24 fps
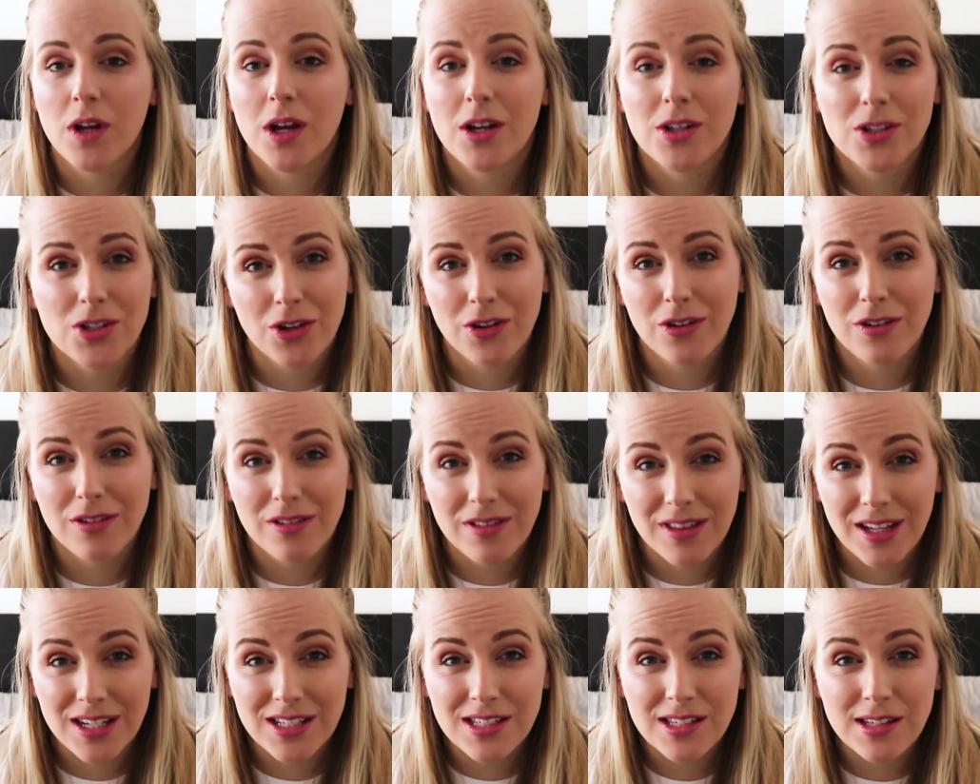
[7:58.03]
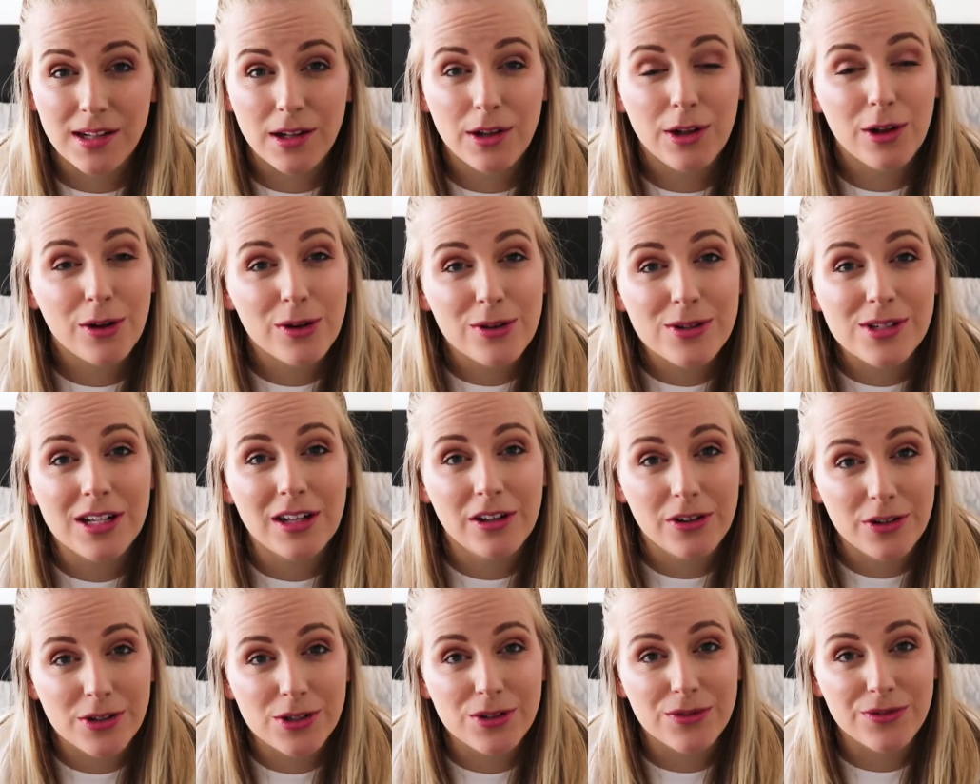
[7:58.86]
So there's loads and
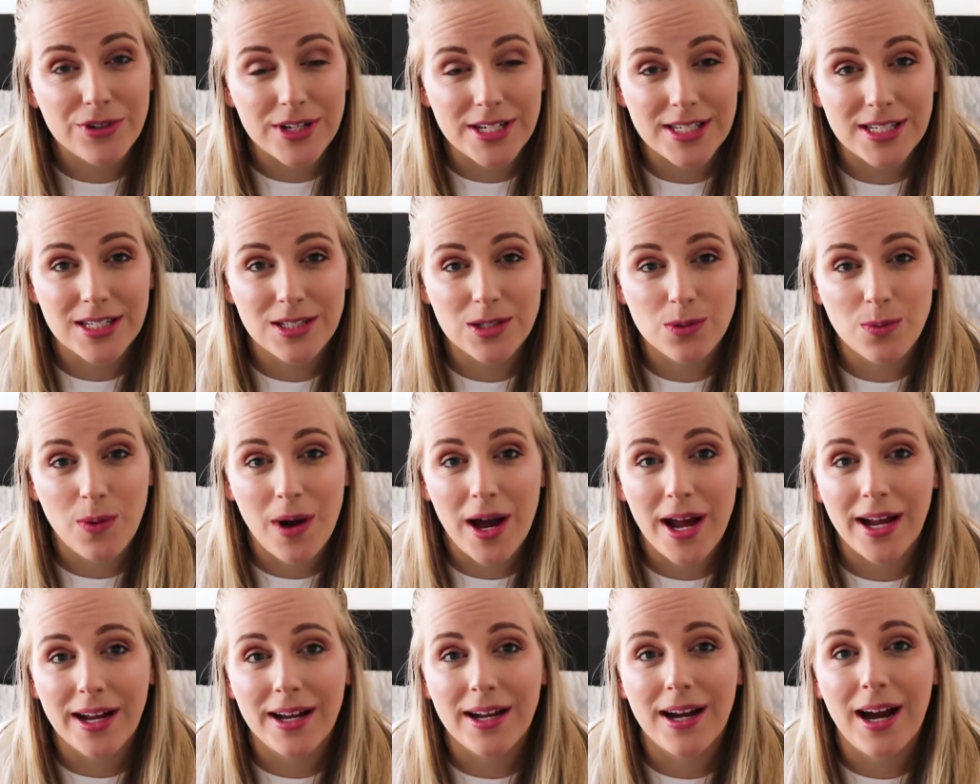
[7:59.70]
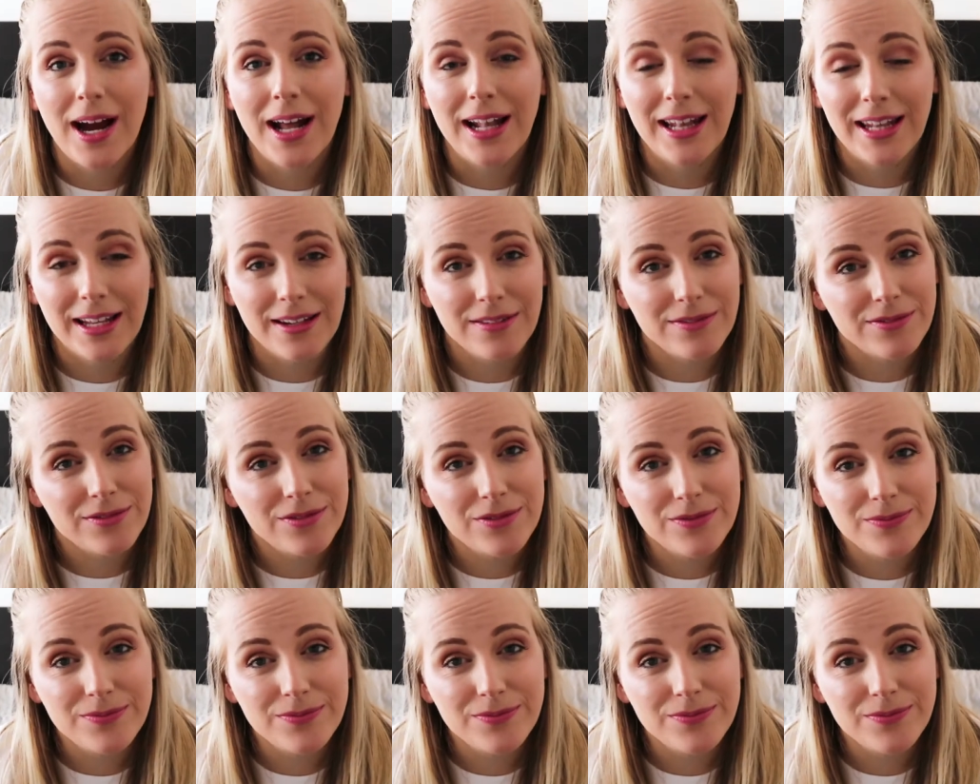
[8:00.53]
loads of reasons why I love